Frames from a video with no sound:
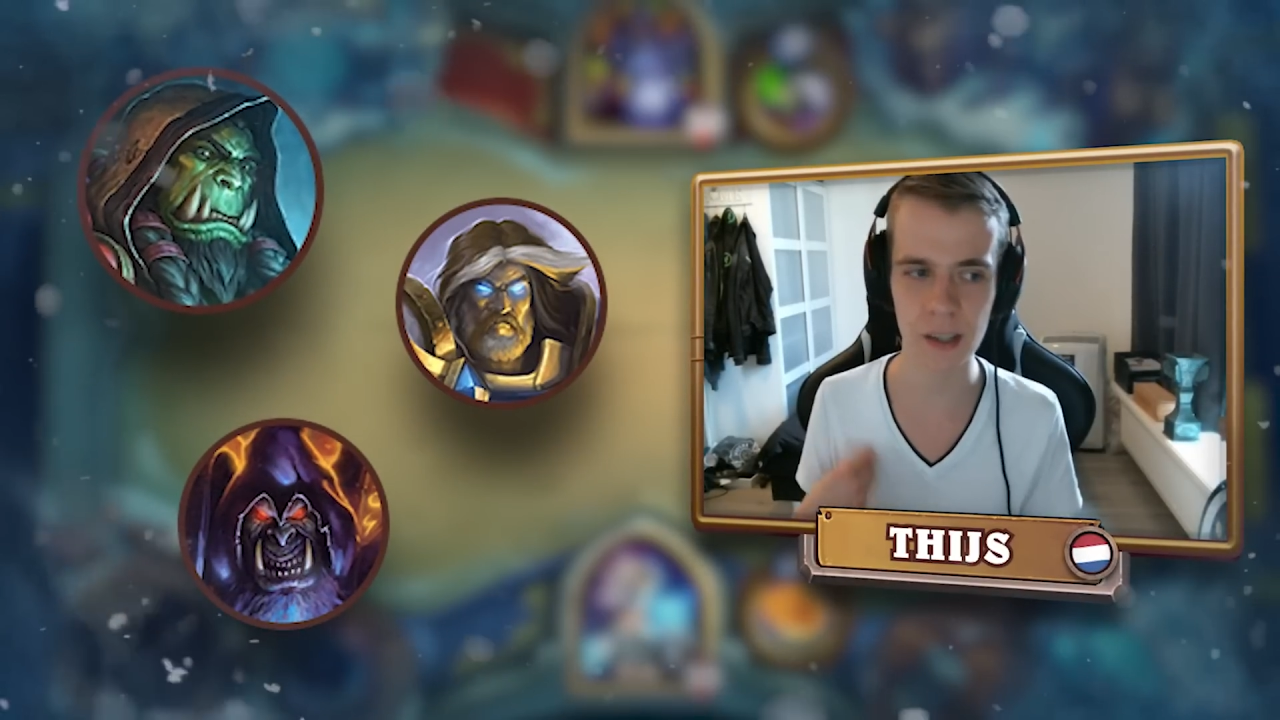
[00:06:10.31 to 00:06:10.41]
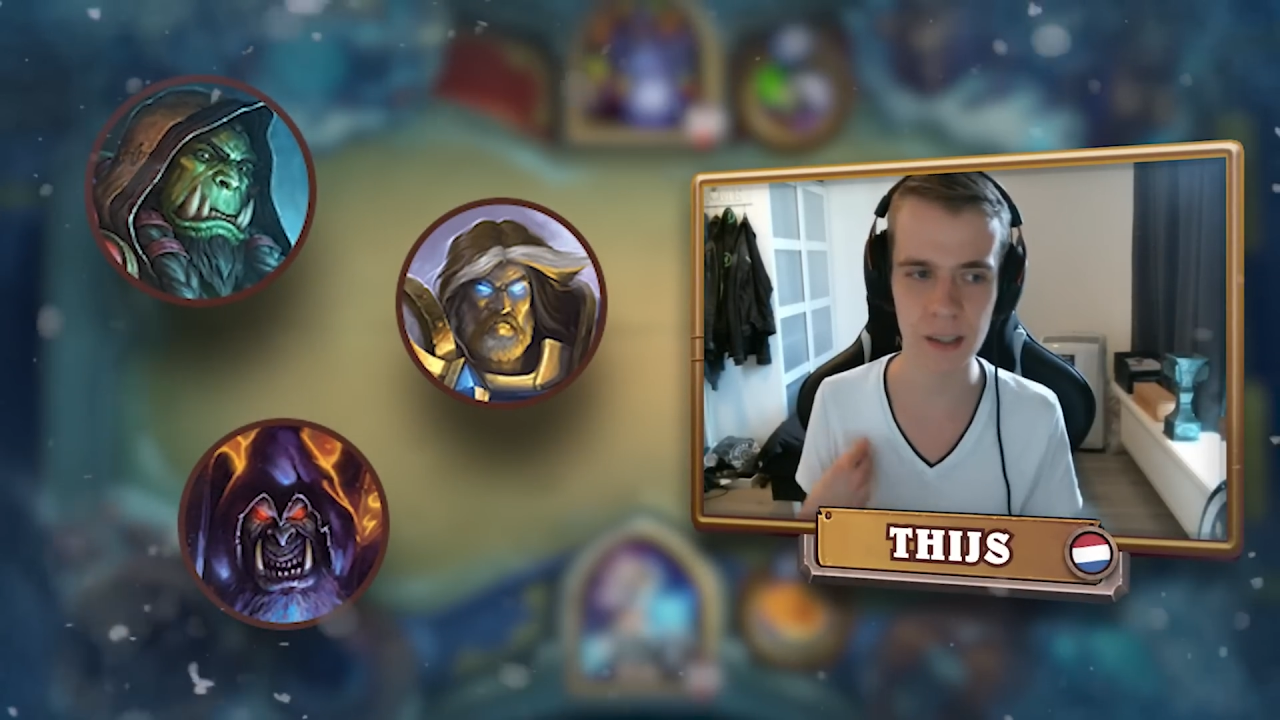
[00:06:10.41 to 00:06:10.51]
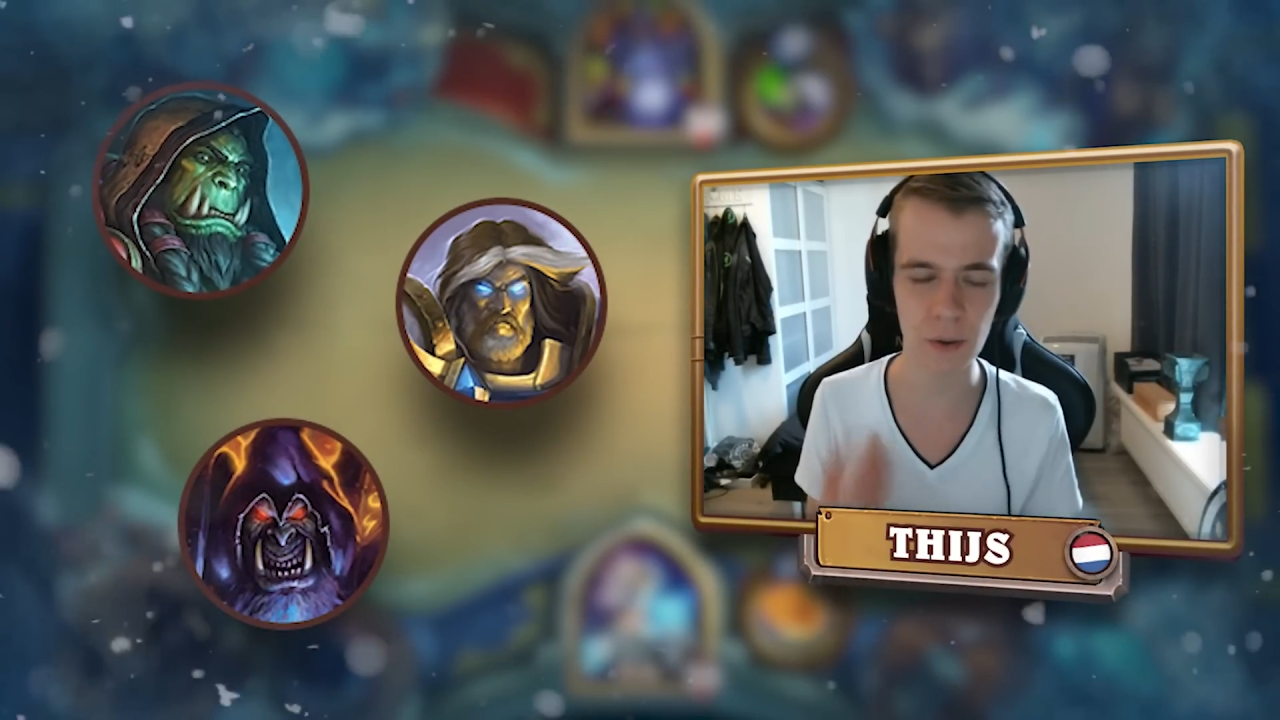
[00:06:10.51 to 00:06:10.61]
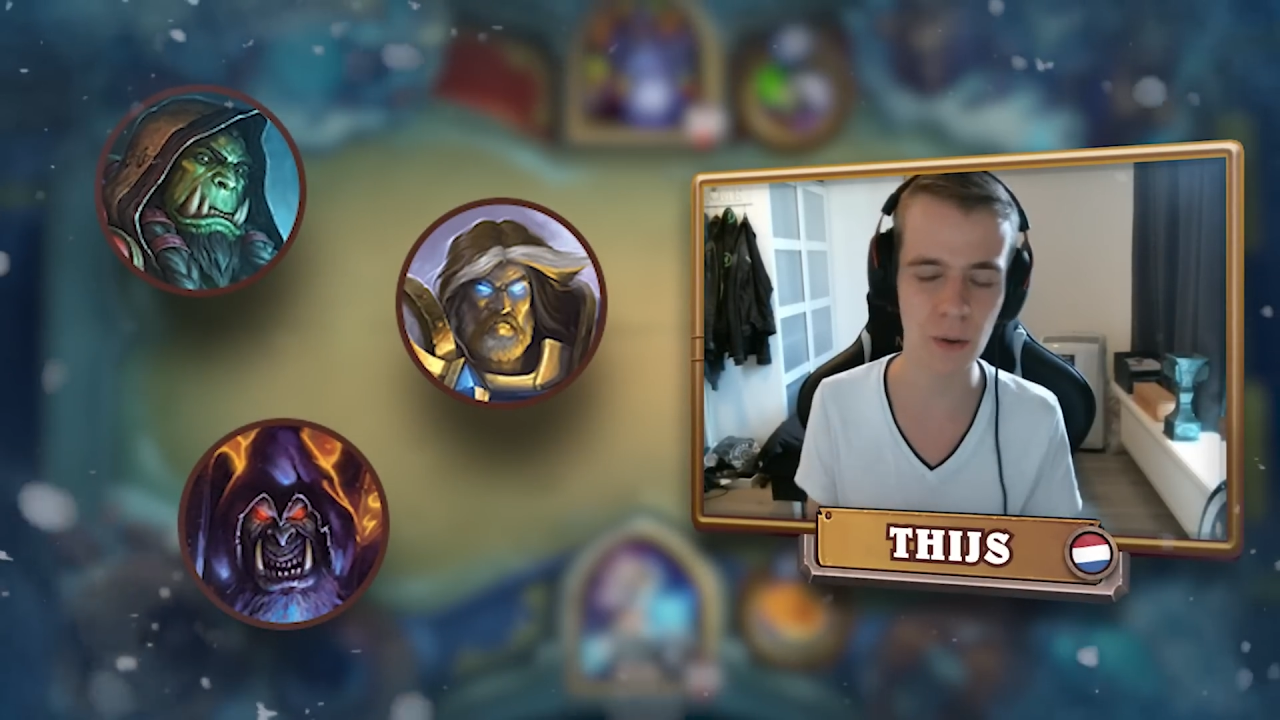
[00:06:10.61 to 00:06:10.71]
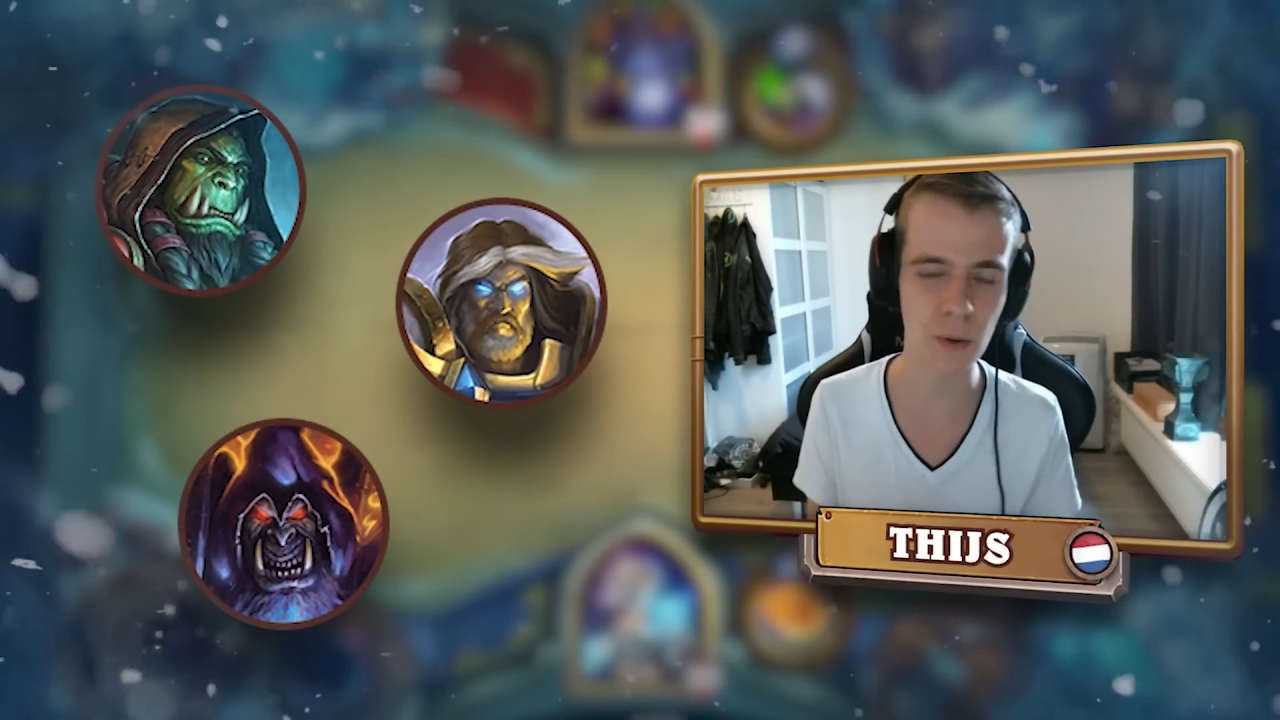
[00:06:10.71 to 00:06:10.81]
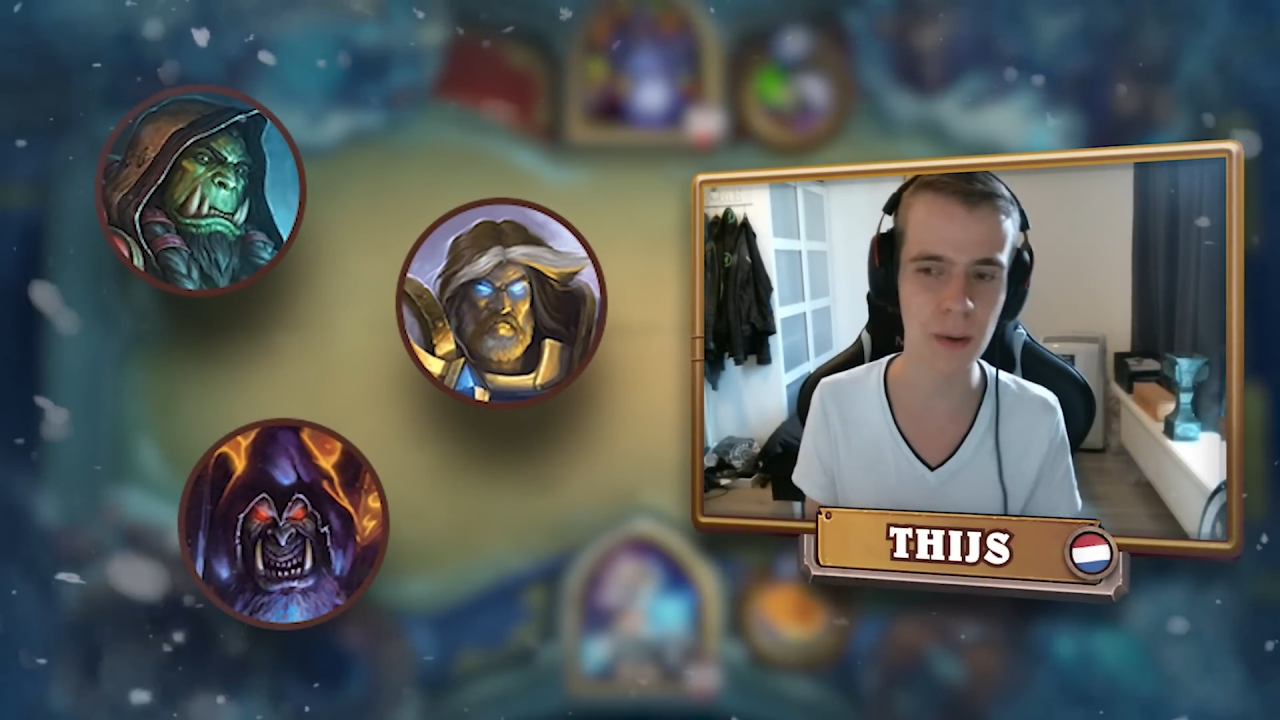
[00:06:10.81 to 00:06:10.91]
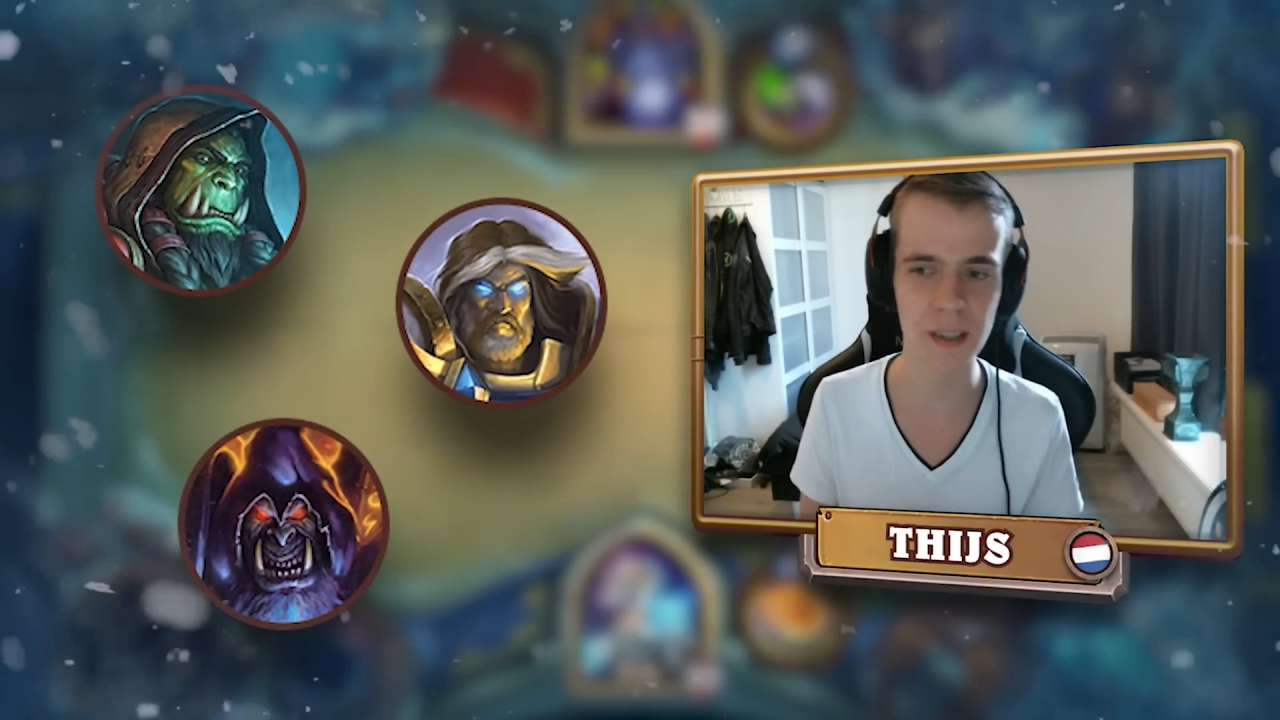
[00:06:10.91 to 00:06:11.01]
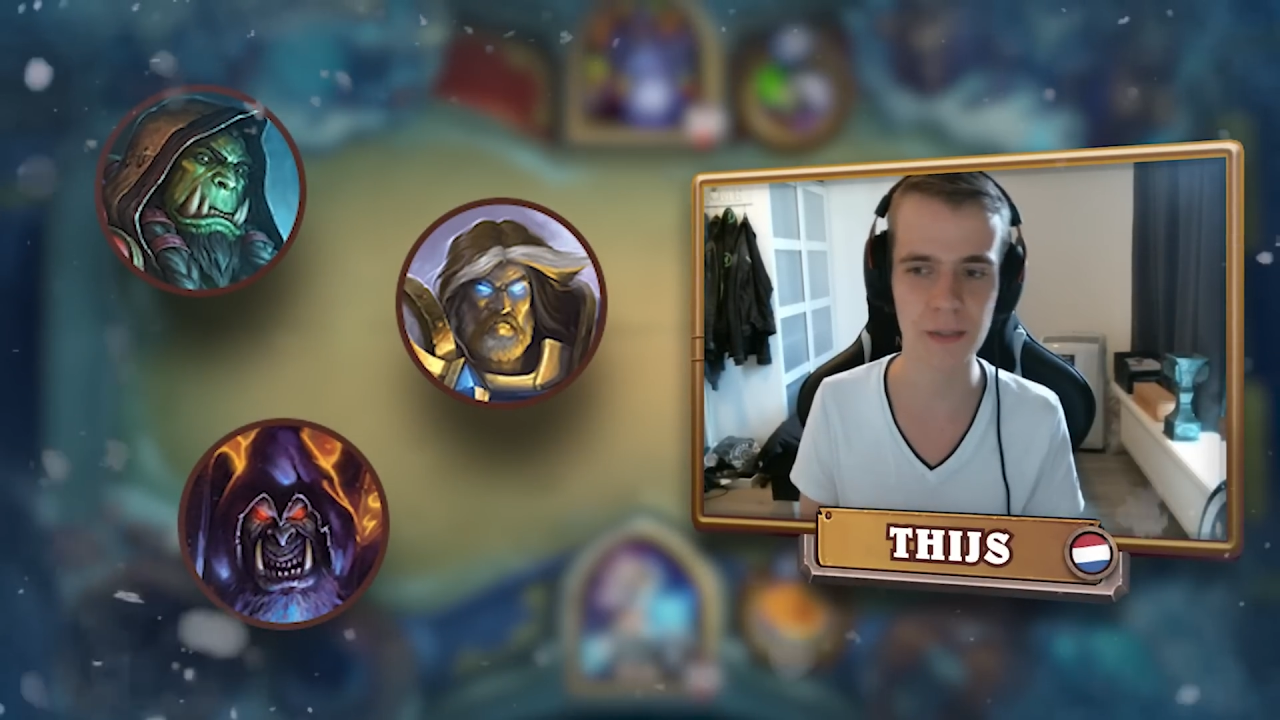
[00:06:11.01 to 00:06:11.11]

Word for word: it always